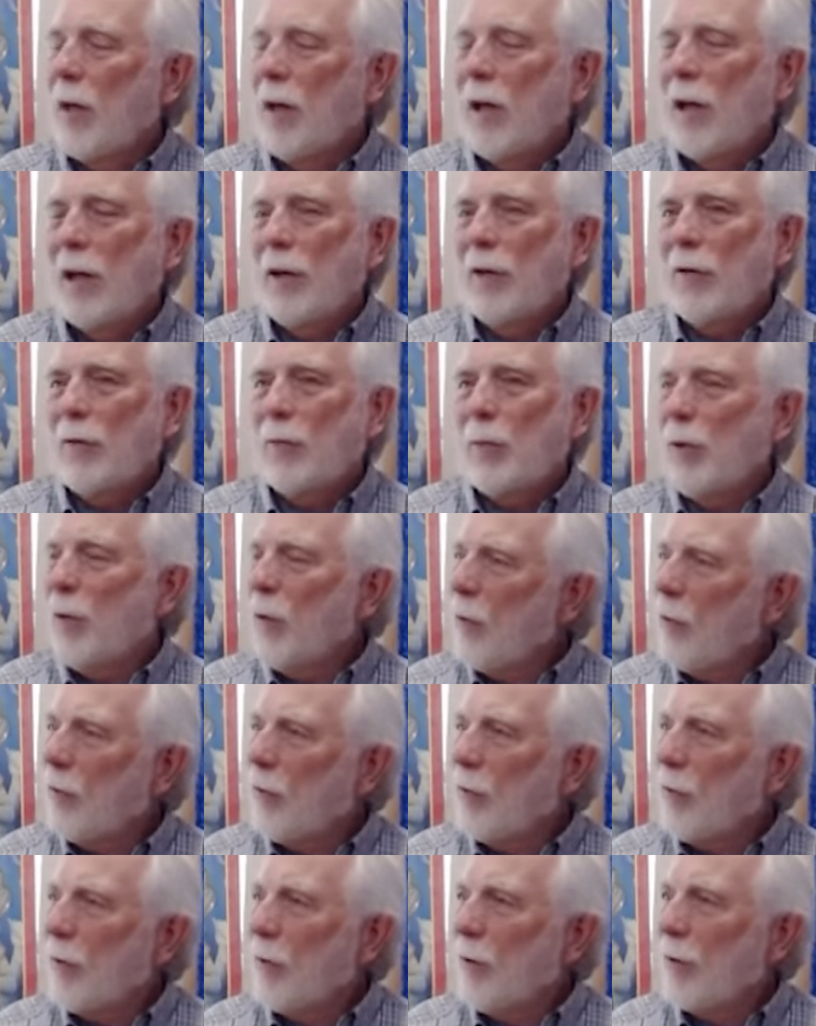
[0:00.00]
And it's
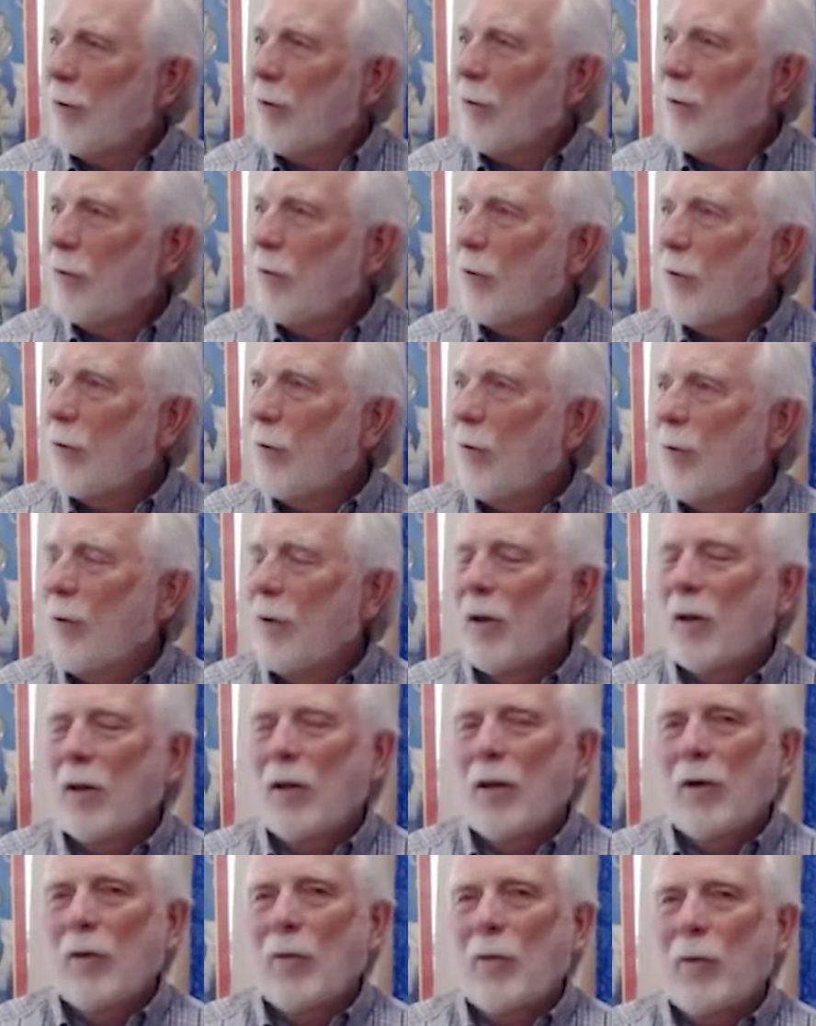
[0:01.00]
beautiful. So
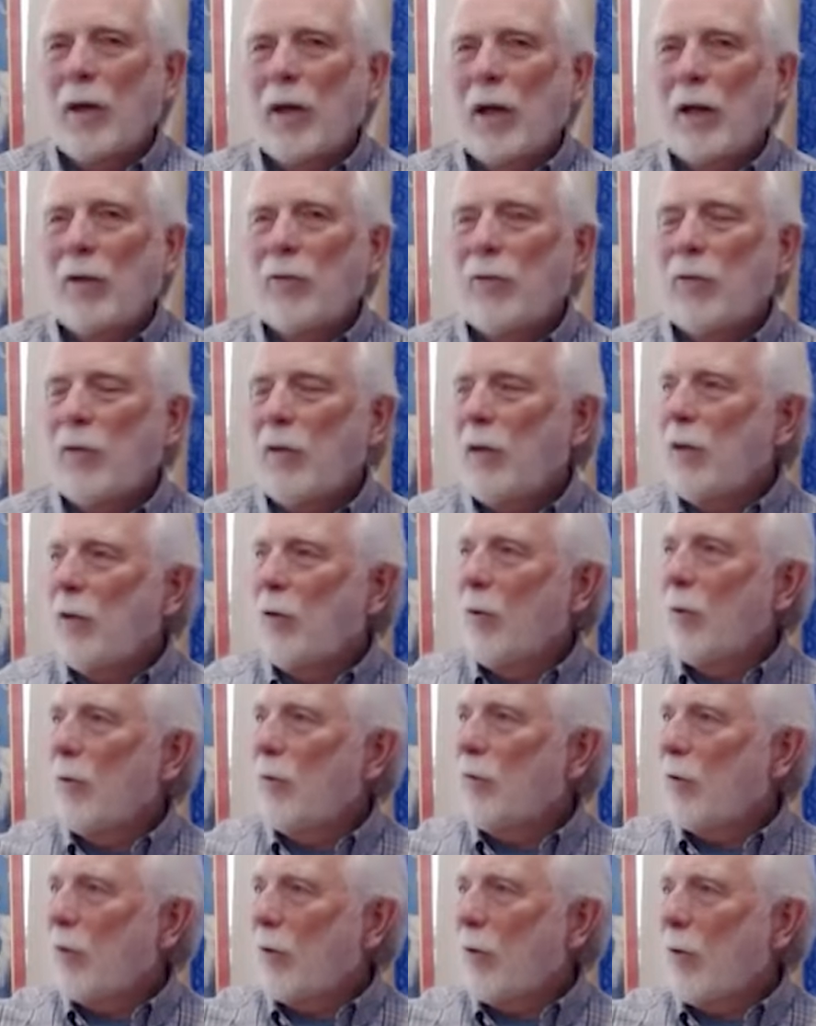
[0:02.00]
when I see you
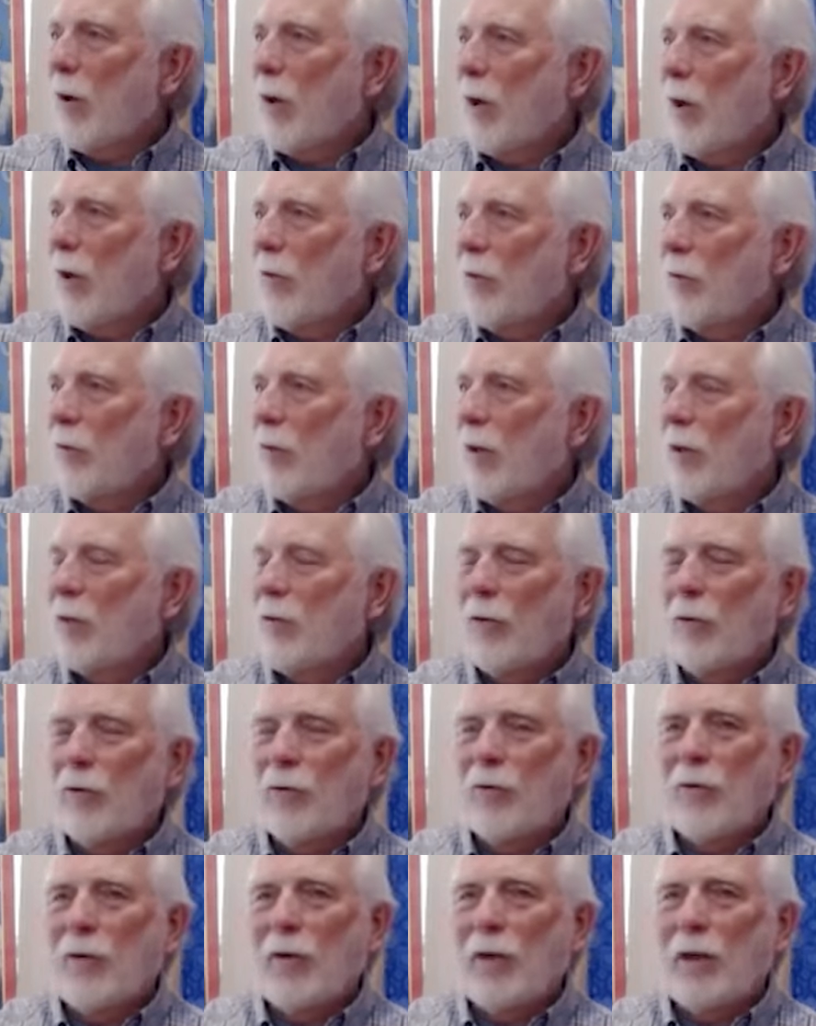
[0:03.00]
as a Christ, I
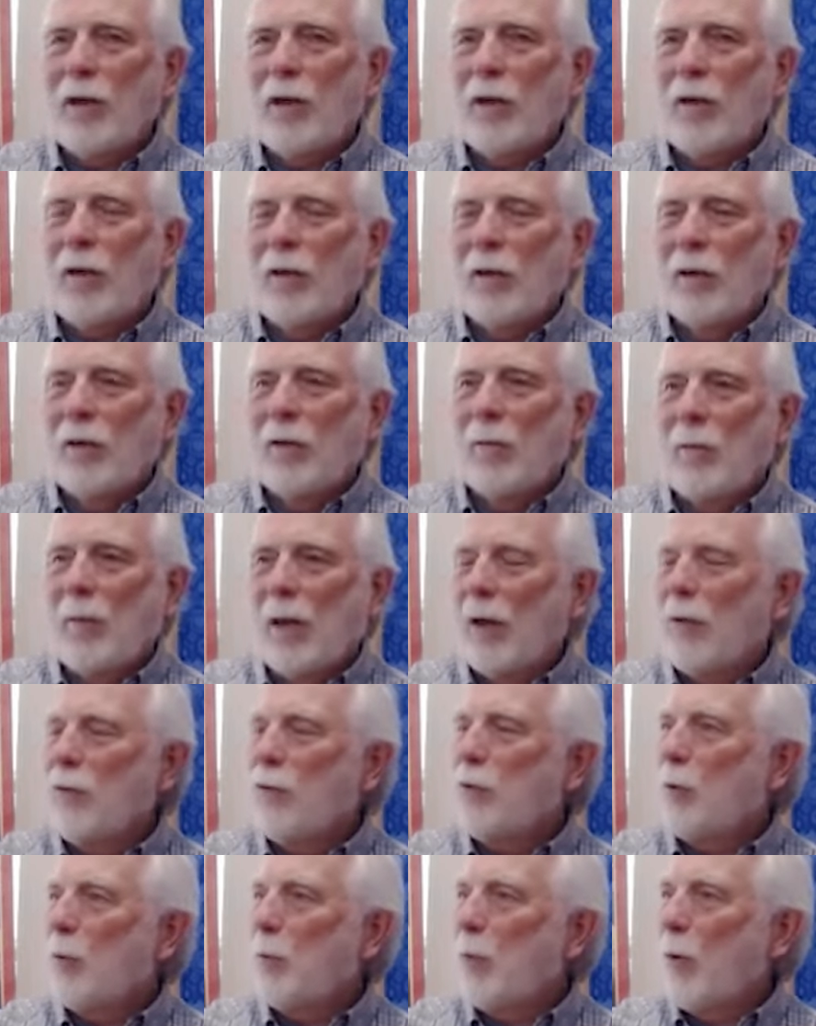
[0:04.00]
just see
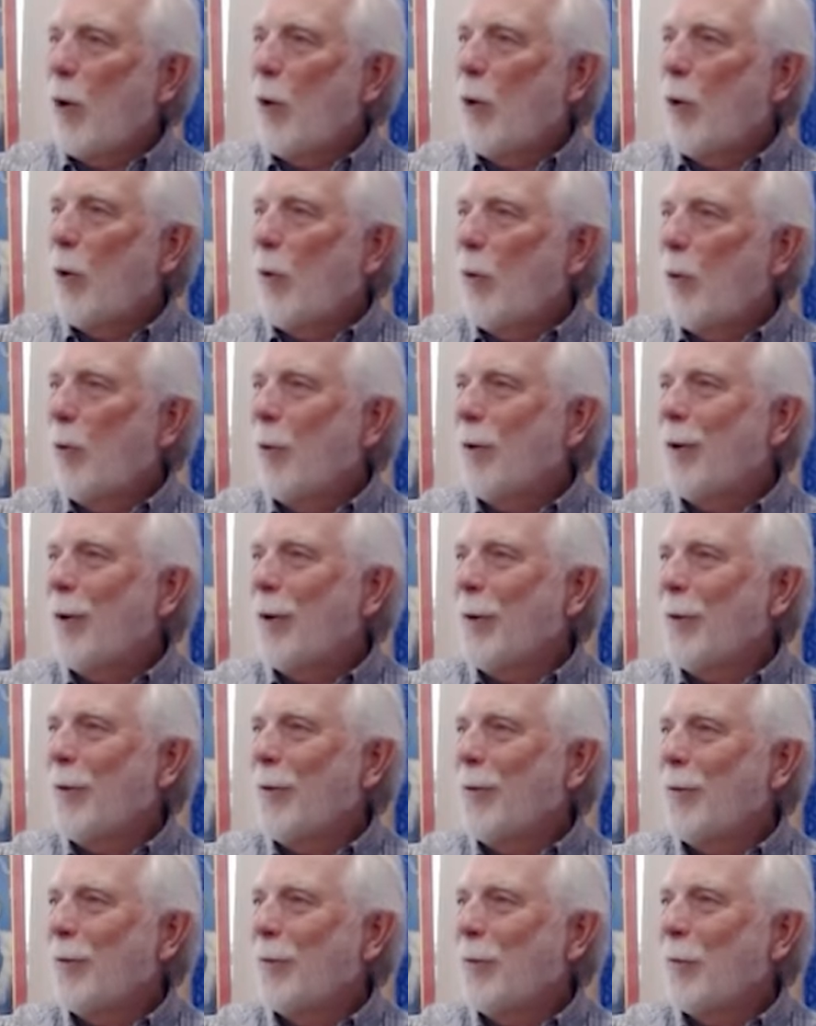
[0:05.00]
Master Po, you
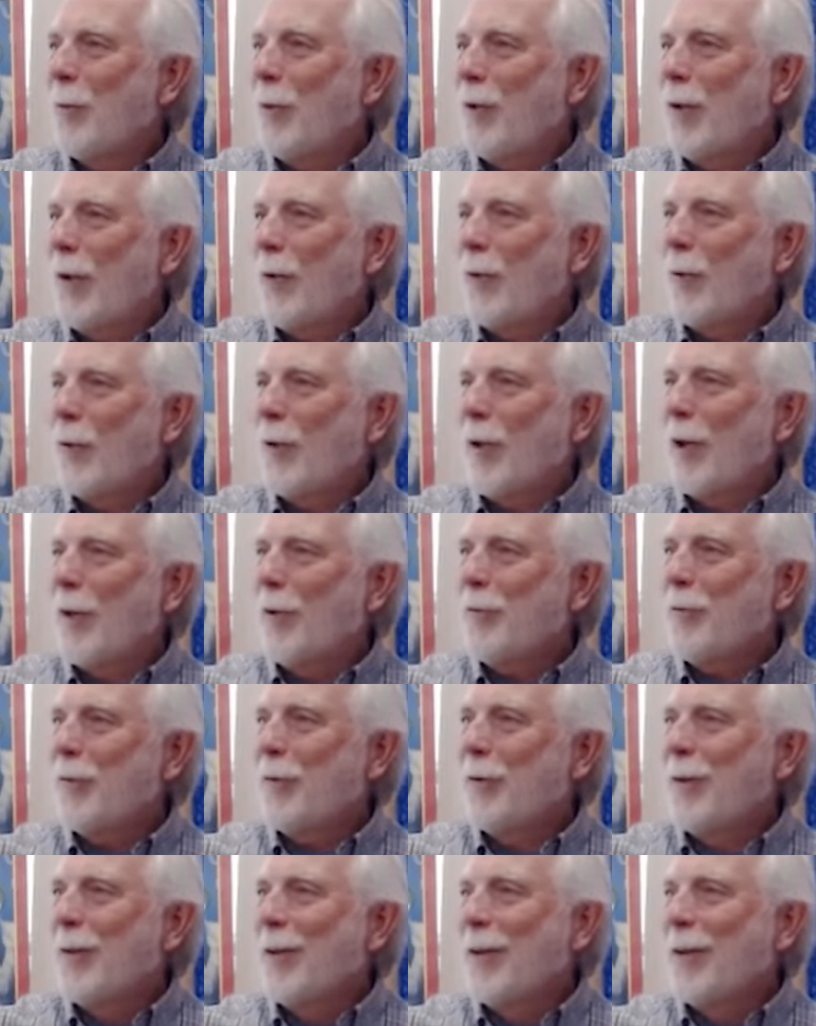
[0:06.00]
know, from another life,